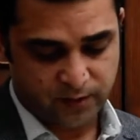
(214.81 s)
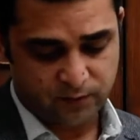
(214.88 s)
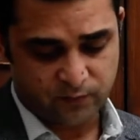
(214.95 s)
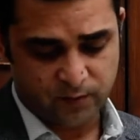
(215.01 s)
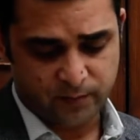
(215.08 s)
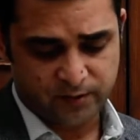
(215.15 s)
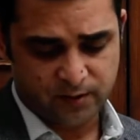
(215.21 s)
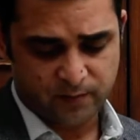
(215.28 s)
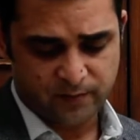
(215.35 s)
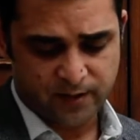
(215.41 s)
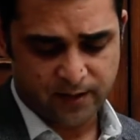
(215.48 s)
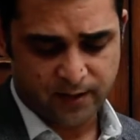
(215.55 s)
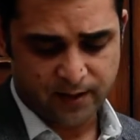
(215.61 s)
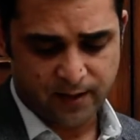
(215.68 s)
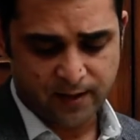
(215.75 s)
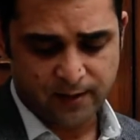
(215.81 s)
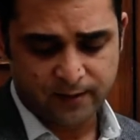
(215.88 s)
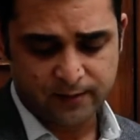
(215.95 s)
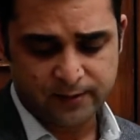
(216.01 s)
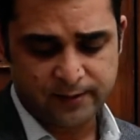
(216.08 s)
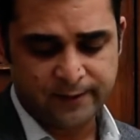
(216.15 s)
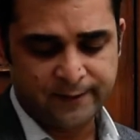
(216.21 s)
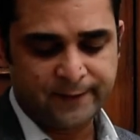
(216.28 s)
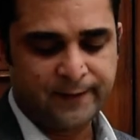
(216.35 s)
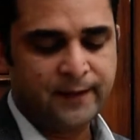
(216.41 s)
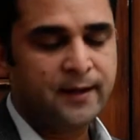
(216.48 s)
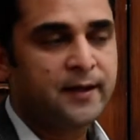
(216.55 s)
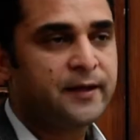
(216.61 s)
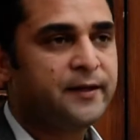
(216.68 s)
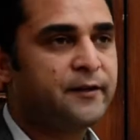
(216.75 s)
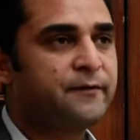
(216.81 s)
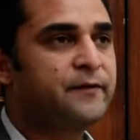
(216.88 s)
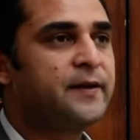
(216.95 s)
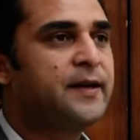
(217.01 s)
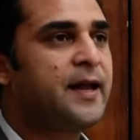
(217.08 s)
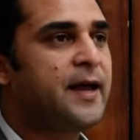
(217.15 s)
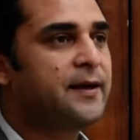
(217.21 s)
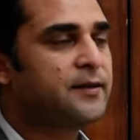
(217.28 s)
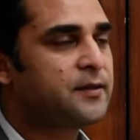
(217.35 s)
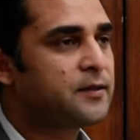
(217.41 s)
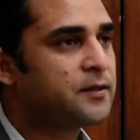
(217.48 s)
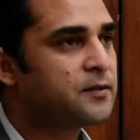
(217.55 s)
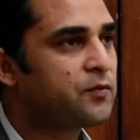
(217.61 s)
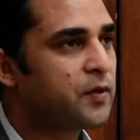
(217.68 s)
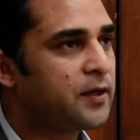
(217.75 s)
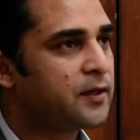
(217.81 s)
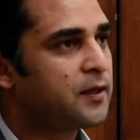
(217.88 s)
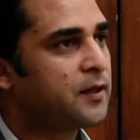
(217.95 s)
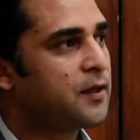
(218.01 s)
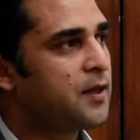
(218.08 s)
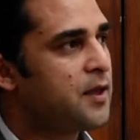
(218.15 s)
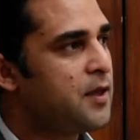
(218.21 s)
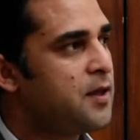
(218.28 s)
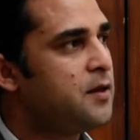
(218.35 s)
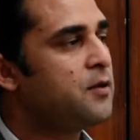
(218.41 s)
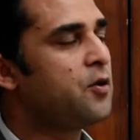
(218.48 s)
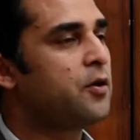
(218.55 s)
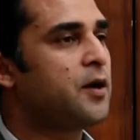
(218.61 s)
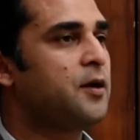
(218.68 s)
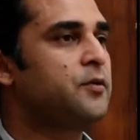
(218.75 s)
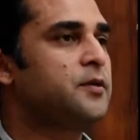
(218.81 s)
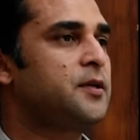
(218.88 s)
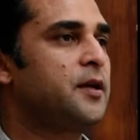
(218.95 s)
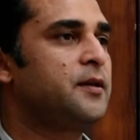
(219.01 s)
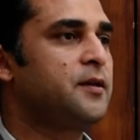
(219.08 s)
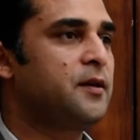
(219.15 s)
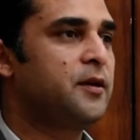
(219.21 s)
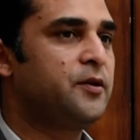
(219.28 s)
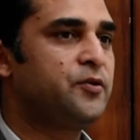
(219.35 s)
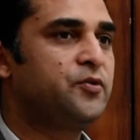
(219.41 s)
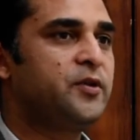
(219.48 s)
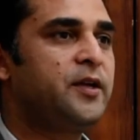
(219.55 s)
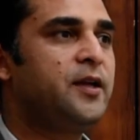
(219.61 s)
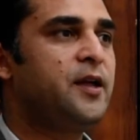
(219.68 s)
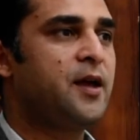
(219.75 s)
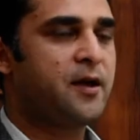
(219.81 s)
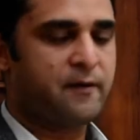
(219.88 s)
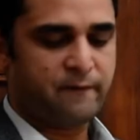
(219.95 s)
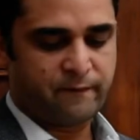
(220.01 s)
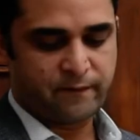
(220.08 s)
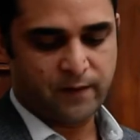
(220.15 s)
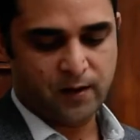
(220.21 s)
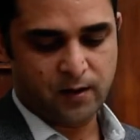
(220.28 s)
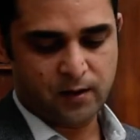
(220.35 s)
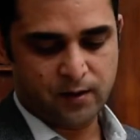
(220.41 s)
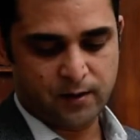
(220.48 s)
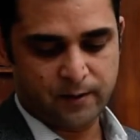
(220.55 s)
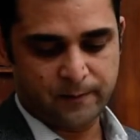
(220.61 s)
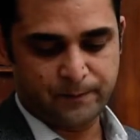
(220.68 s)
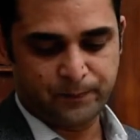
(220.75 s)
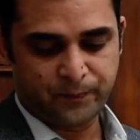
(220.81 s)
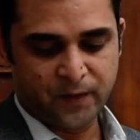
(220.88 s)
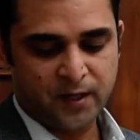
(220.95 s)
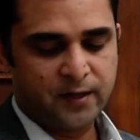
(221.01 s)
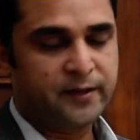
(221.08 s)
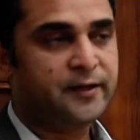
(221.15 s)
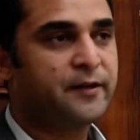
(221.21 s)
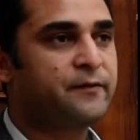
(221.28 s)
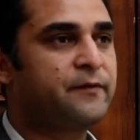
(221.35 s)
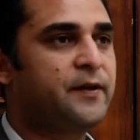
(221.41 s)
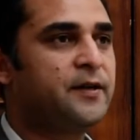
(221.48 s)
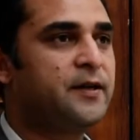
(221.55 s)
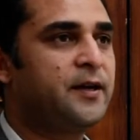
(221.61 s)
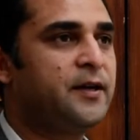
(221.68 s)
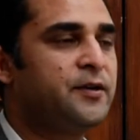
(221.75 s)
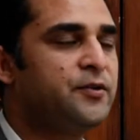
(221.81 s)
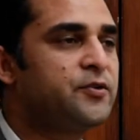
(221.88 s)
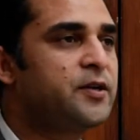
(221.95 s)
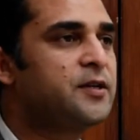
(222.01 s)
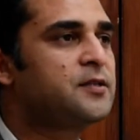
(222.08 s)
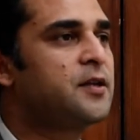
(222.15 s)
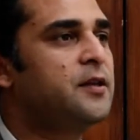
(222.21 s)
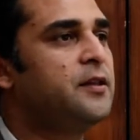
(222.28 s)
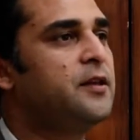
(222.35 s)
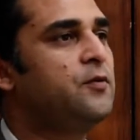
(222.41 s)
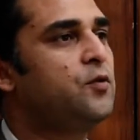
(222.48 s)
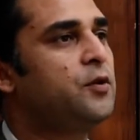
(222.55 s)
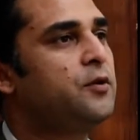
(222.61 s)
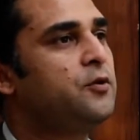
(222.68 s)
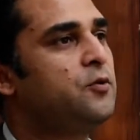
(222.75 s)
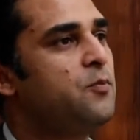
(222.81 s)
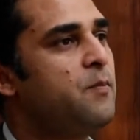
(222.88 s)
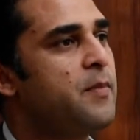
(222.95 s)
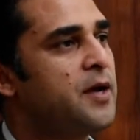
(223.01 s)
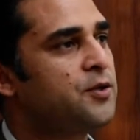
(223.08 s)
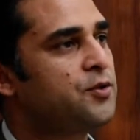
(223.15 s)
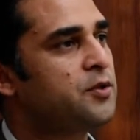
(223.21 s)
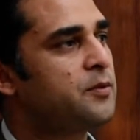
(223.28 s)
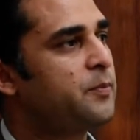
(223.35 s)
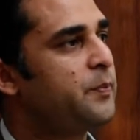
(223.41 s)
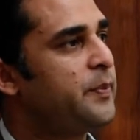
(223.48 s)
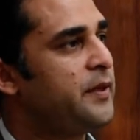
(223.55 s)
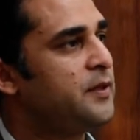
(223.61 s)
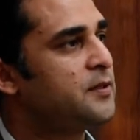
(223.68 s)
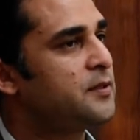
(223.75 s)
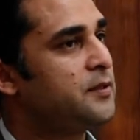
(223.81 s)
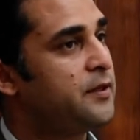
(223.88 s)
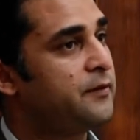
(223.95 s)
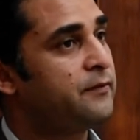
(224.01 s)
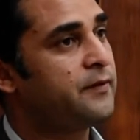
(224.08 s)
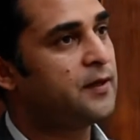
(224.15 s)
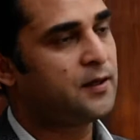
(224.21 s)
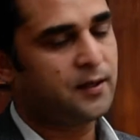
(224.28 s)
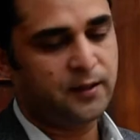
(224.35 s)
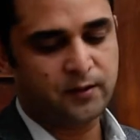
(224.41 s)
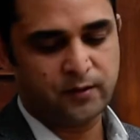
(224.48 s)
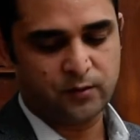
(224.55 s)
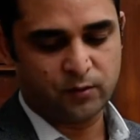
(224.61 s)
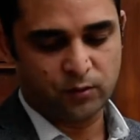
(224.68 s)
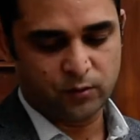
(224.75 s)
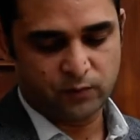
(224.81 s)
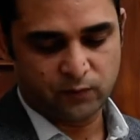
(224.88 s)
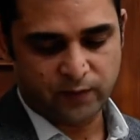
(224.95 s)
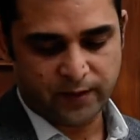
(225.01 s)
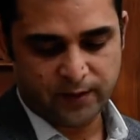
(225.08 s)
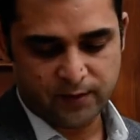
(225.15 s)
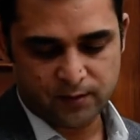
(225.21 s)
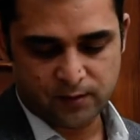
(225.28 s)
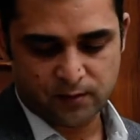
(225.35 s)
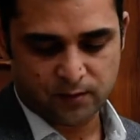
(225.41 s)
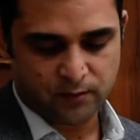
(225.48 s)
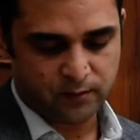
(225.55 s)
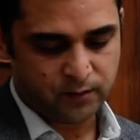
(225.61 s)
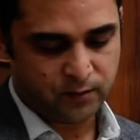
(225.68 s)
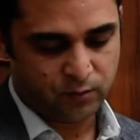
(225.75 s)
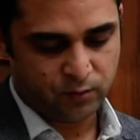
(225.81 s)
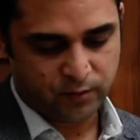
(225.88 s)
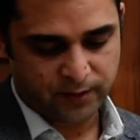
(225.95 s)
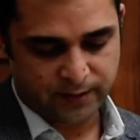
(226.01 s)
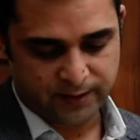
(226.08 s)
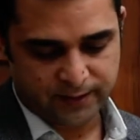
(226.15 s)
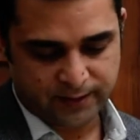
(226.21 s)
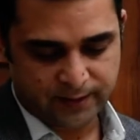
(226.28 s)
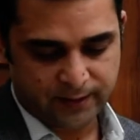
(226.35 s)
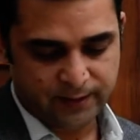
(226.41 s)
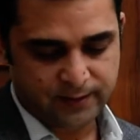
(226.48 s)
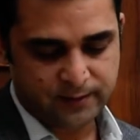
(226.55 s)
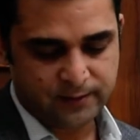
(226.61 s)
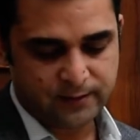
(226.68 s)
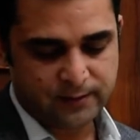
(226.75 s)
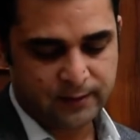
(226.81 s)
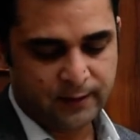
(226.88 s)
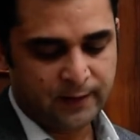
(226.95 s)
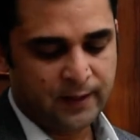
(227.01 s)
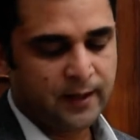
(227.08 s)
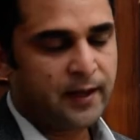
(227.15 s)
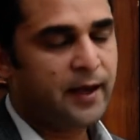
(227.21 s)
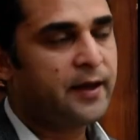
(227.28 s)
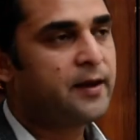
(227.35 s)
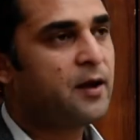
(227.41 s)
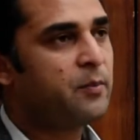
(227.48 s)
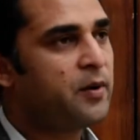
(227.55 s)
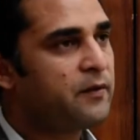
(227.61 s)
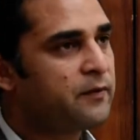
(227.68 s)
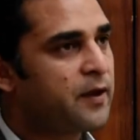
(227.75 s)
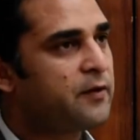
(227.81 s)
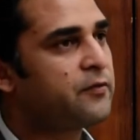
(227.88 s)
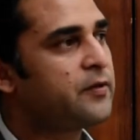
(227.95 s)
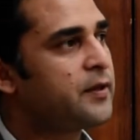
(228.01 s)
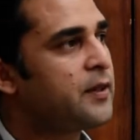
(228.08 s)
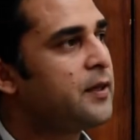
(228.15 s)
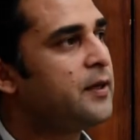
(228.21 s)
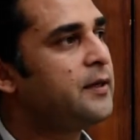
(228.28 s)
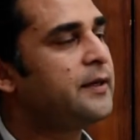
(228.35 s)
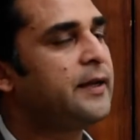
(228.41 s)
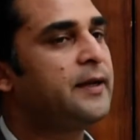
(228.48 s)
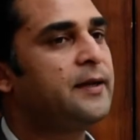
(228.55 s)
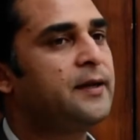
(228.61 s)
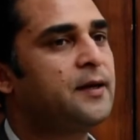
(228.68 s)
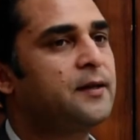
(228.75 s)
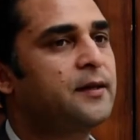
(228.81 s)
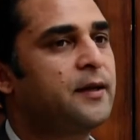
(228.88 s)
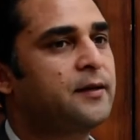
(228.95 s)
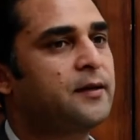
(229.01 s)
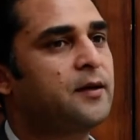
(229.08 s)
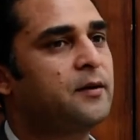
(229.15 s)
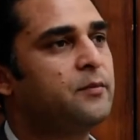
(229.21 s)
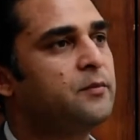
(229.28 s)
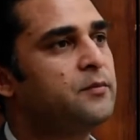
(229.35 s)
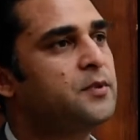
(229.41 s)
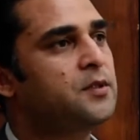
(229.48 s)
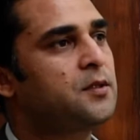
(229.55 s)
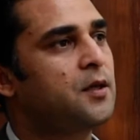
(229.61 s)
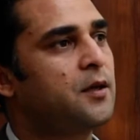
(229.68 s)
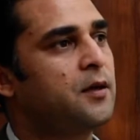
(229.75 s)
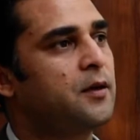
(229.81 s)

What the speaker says: will be something else. Different actors working in or outside the country have different interests, and they want to measure peace differently, their own ways or their own indicators. And above everything, data that comes